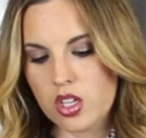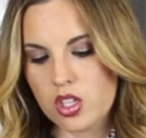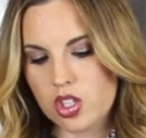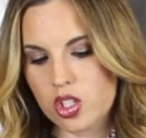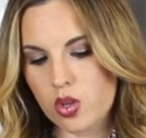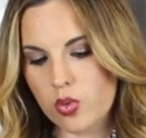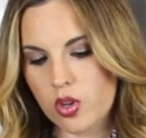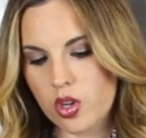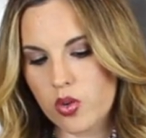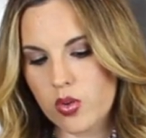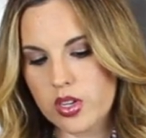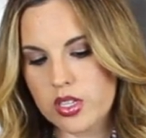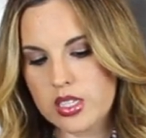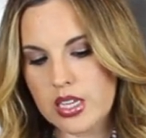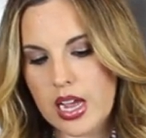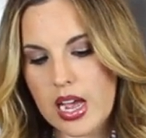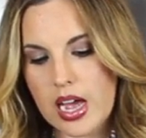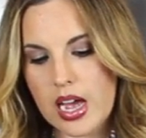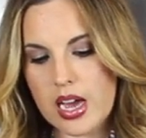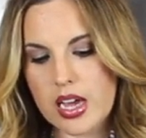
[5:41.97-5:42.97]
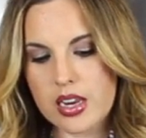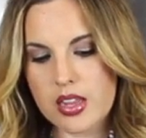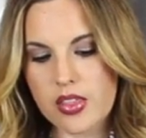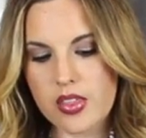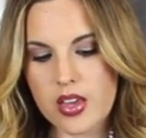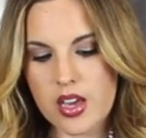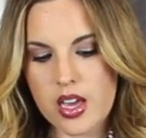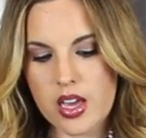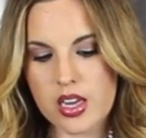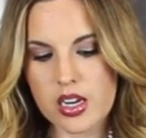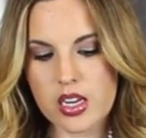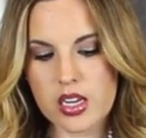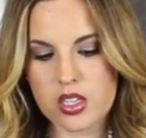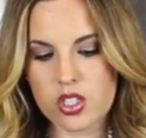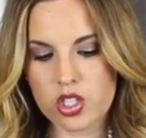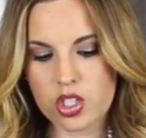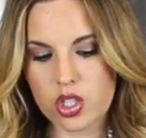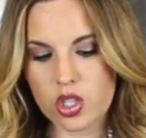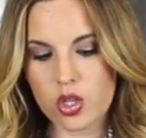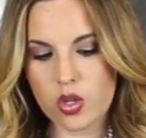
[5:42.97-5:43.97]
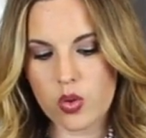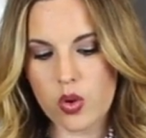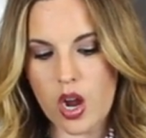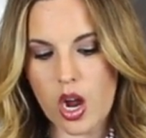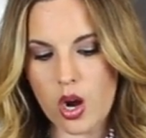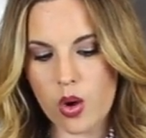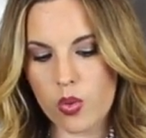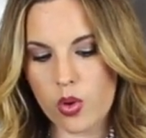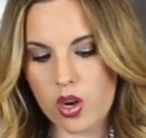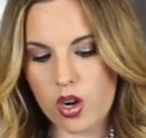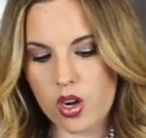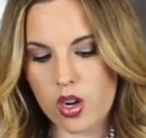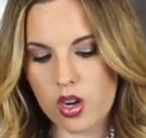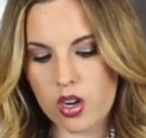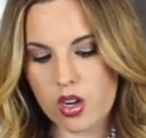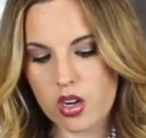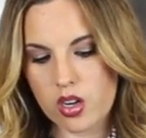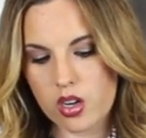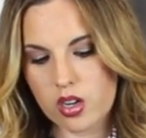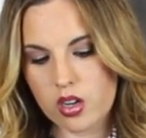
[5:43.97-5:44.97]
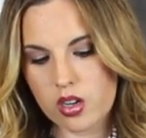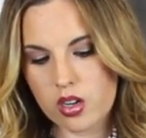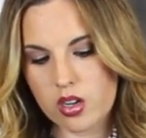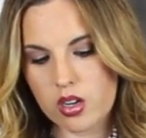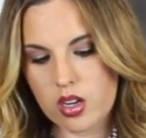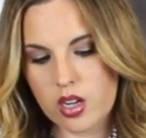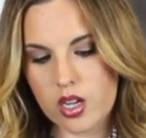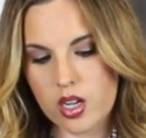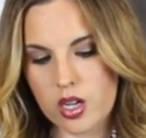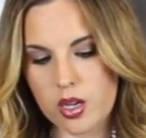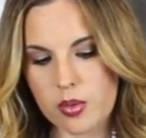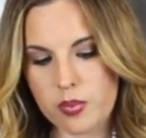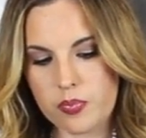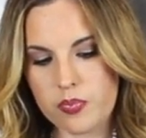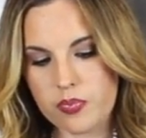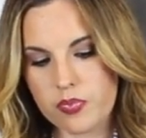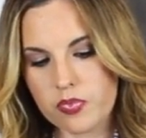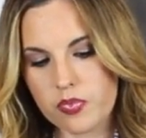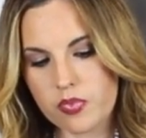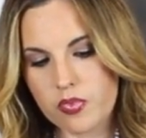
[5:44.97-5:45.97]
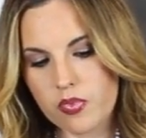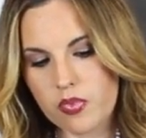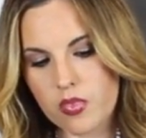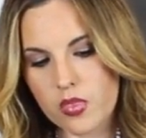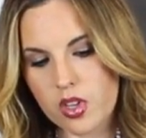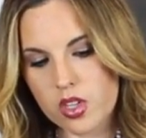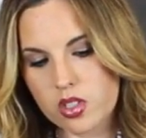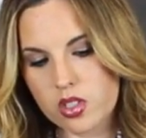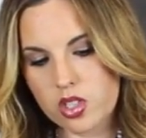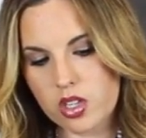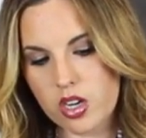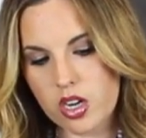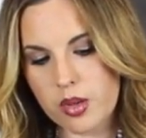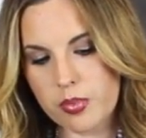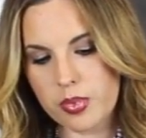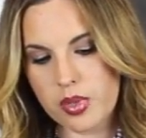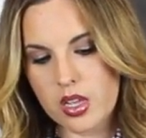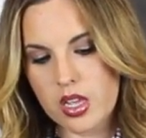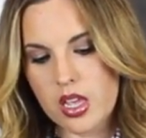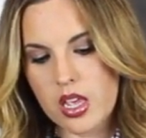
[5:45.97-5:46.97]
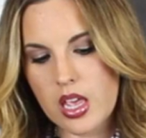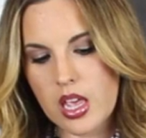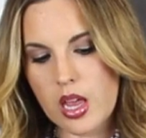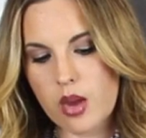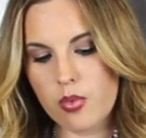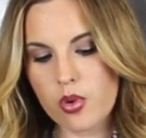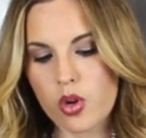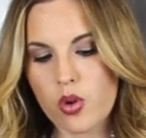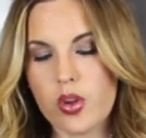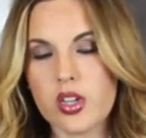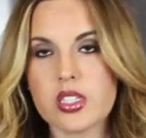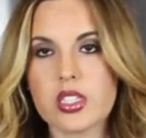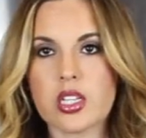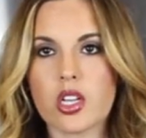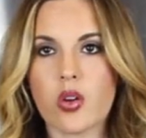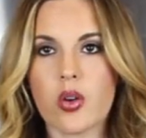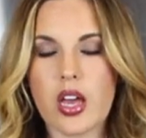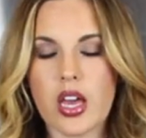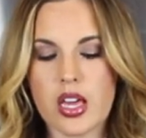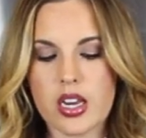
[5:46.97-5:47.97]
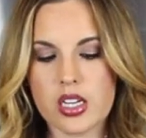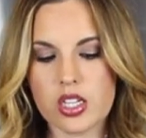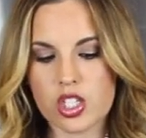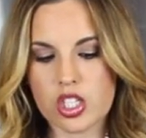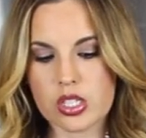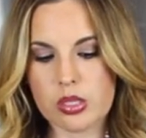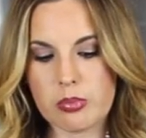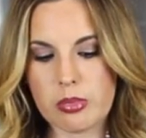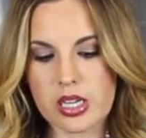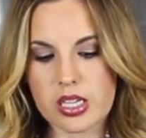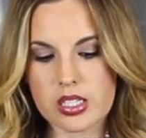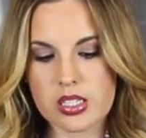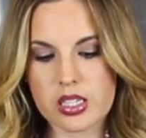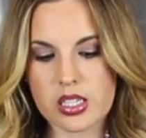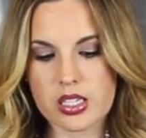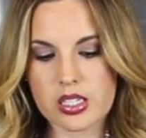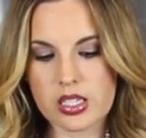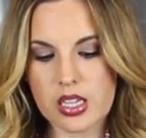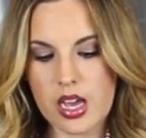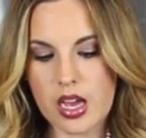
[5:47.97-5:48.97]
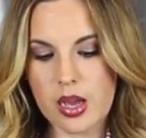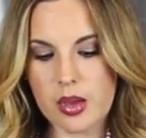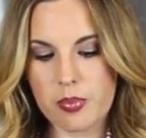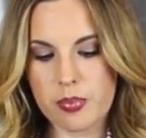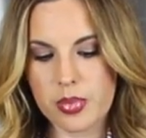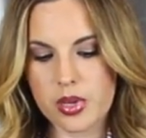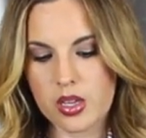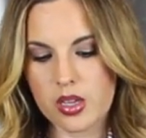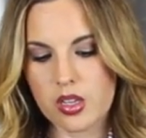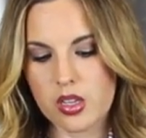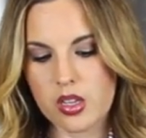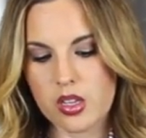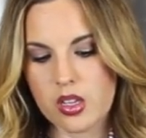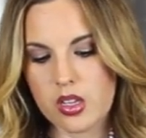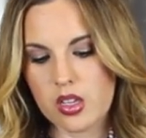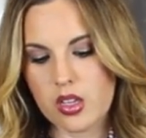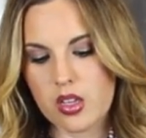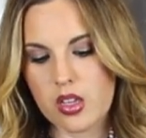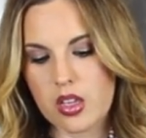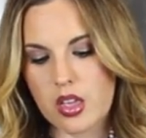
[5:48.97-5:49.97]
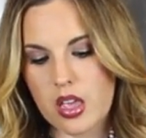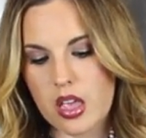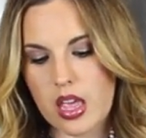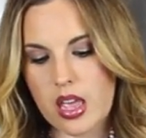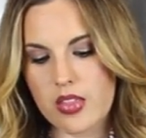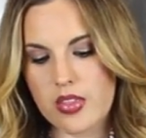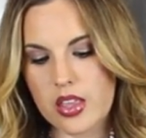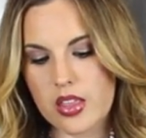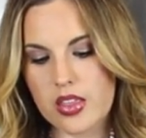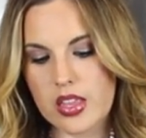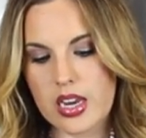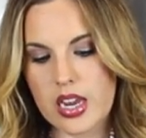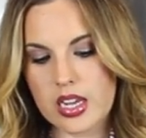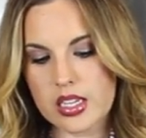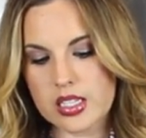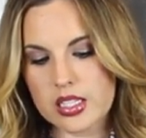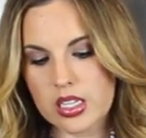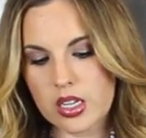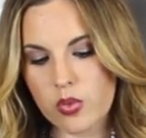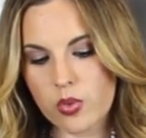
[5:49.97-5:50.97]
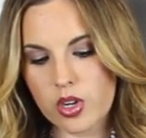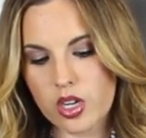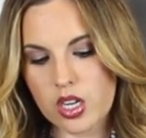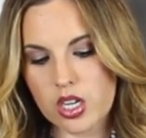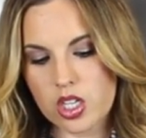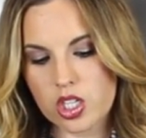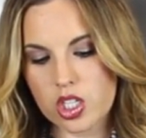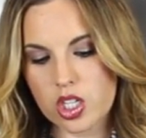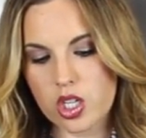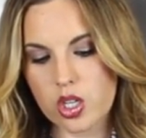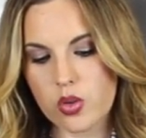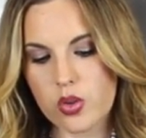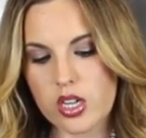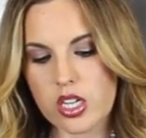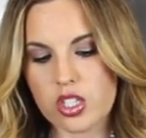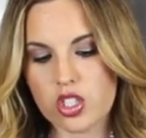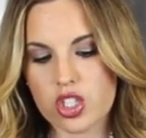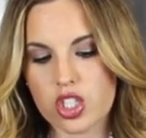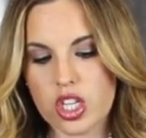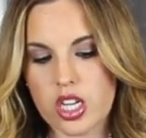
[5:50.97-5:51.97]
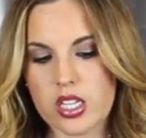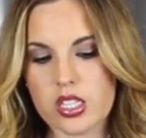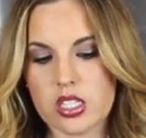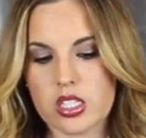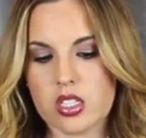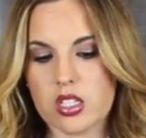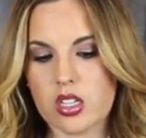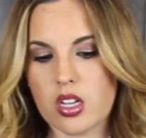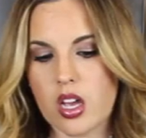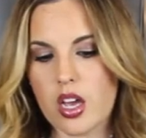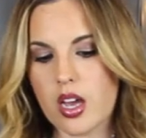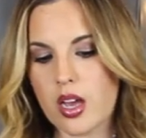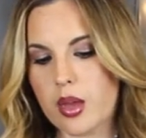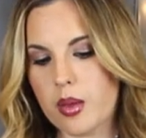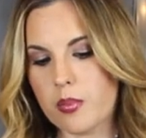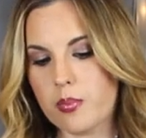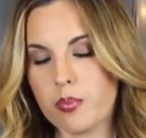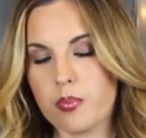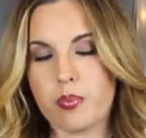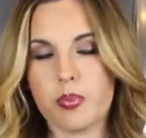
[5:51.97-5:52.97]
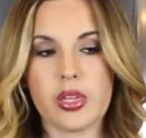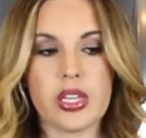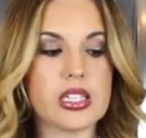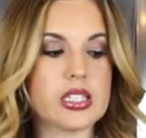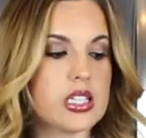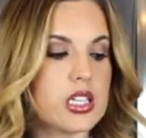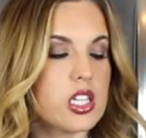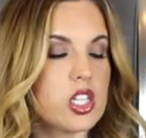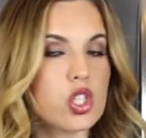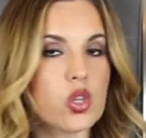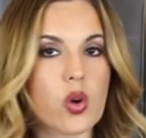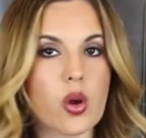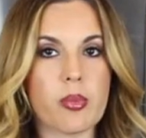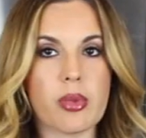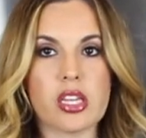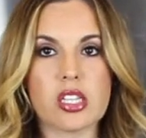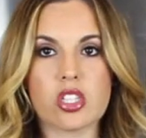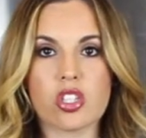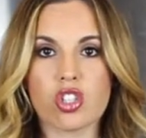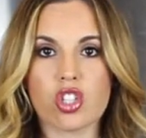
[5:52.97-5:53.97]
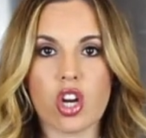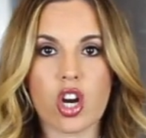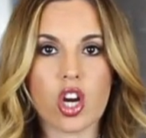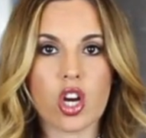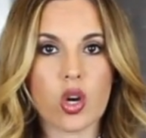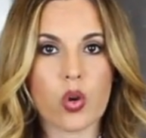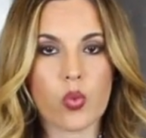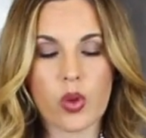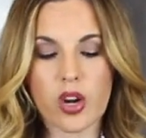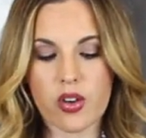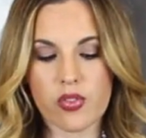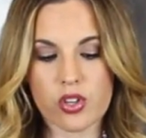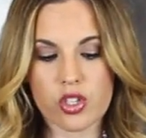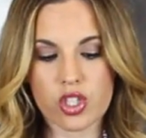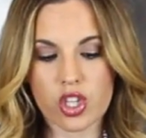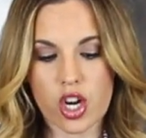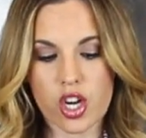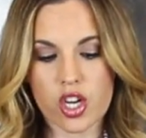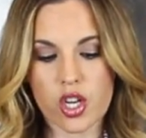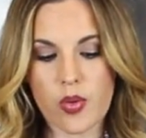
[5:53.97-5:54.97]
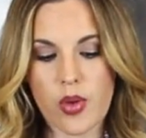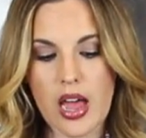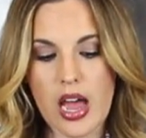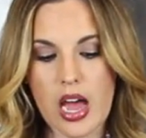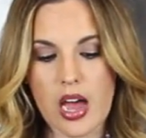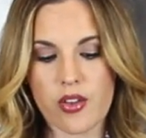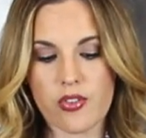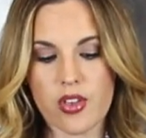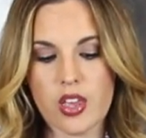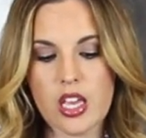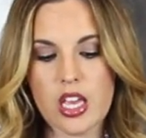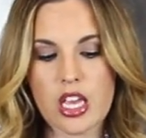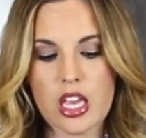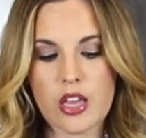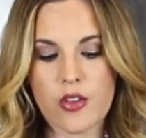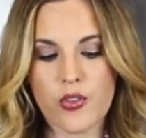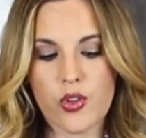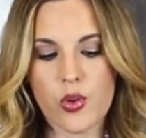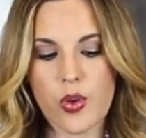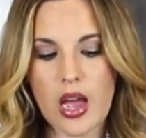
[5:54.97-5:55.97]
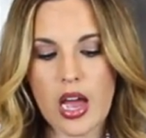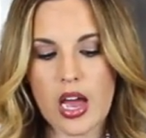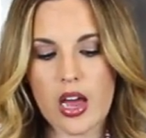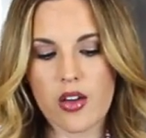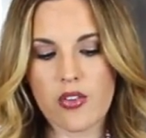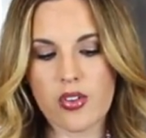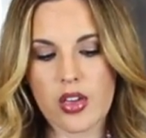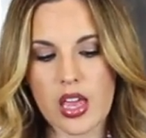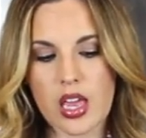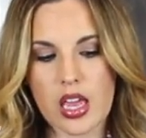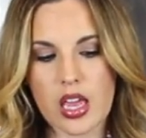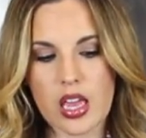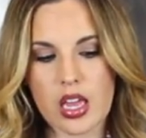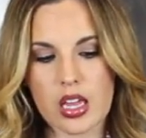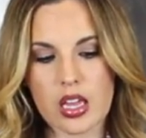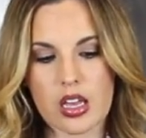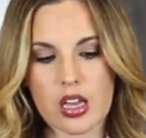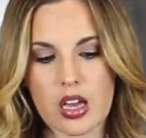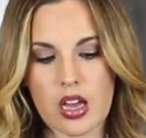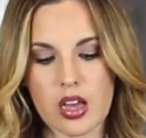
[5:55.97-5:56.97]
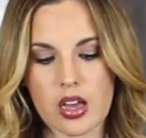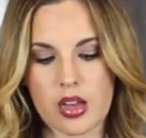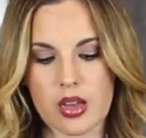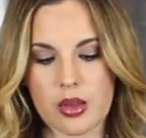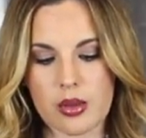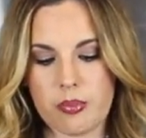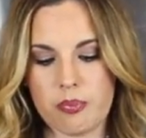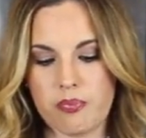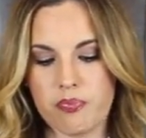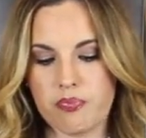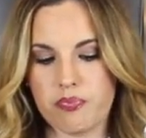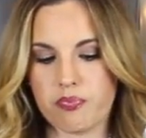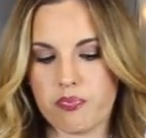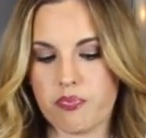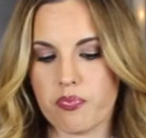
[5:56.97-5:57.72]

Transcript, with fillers: So we're going to add the honey to our um, syrup, and we're going to go ahead and just mix this up. And then the next thing we're going to do is just um, place it into our mason jar or whatever jar you have. If you have a um,